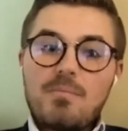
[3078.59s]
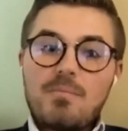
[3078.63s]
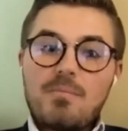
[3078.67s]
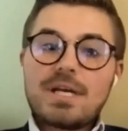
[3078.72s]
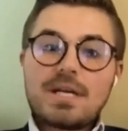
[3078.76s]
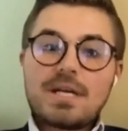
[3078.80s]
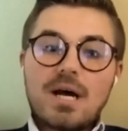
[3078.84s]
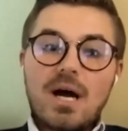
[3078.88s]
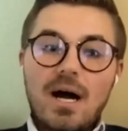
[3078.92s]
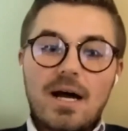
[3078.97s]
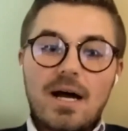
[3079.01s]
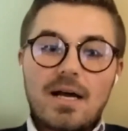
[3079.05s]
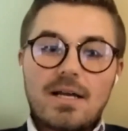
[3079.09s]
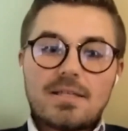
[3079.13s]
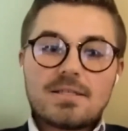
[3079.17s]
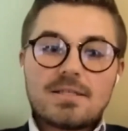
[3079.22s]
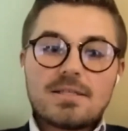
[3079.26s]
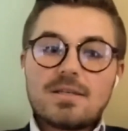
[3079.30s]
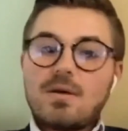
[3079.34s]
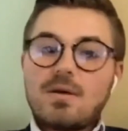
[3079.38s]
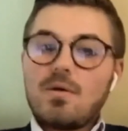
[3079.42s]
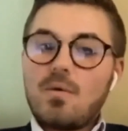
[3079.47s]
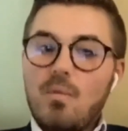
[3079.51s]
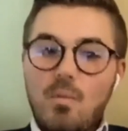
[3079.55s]

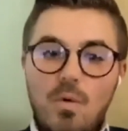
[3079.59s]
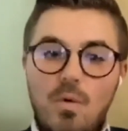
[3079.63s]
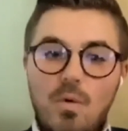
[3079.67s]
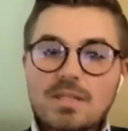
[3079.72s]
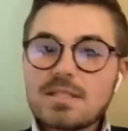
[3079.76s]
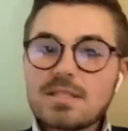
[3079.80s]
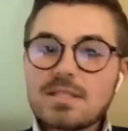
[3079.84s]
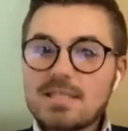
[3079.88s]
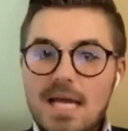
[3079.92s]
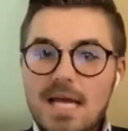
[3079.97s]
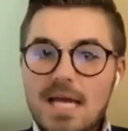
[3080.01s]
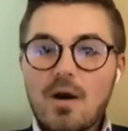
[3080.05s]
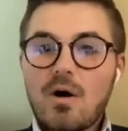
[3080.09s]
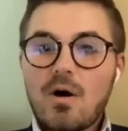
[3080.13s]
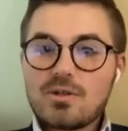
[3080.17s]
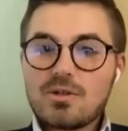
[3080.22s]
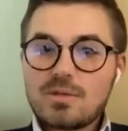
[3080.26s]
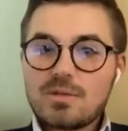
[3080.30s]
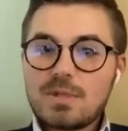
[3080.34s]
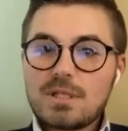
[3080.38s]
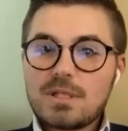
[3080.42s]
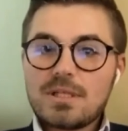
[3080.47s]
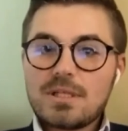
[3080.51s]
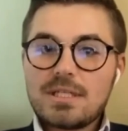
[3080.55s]
because what does that
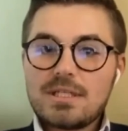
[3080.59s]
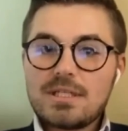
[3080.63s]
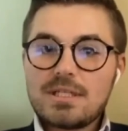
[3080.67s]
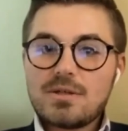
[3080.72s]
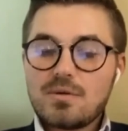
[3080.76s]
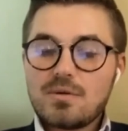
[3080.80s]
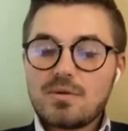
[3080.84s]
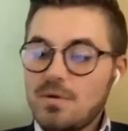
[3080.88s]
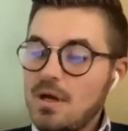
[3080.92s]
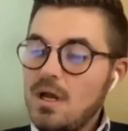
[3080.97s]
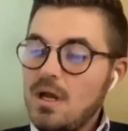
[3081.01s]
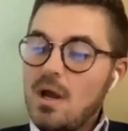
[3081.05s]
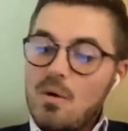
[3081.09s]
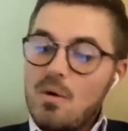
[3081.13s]
ultimately do?